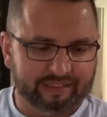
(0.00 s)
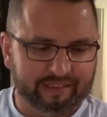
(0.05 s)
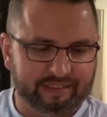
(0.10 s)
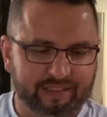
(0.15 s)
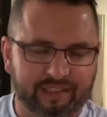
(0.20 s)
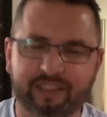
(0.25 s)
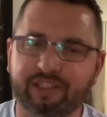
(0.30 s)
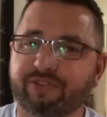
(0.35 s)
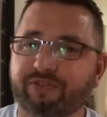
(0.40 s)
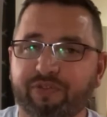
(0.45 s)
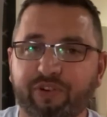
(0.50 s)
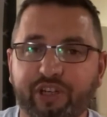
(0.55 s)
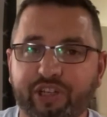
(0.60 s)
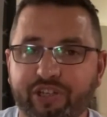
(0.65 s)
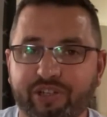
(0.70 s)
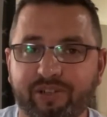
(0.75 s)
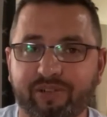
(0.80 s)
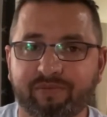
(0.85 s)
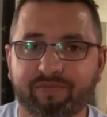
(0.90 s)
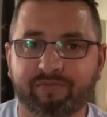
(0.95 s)
It's
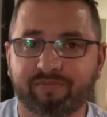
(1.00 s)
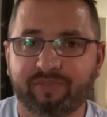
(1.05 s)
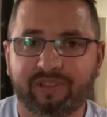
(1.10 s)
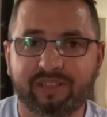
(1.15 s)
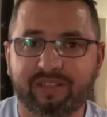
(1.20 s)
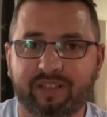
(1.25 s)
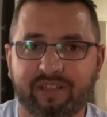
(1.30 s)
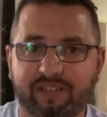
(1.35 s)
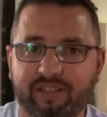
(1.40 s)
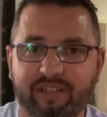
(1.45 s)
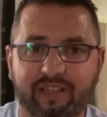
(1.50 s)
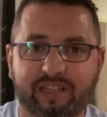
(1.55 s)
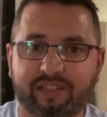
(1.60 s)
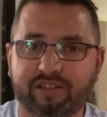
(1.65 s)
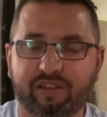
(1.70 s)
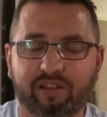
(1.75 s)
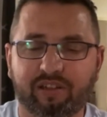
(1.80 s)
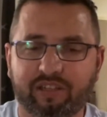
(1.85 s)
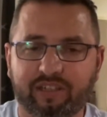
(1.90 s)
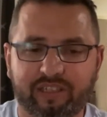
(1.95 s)
friction. That's
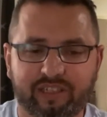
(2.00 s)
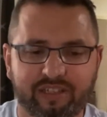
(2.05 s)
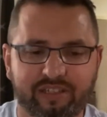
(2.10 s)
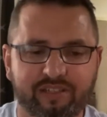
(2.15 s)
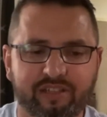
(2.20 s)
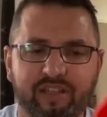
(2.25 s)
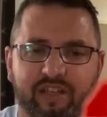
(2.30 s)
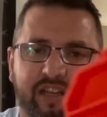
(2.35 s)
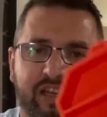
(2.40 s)
all it is.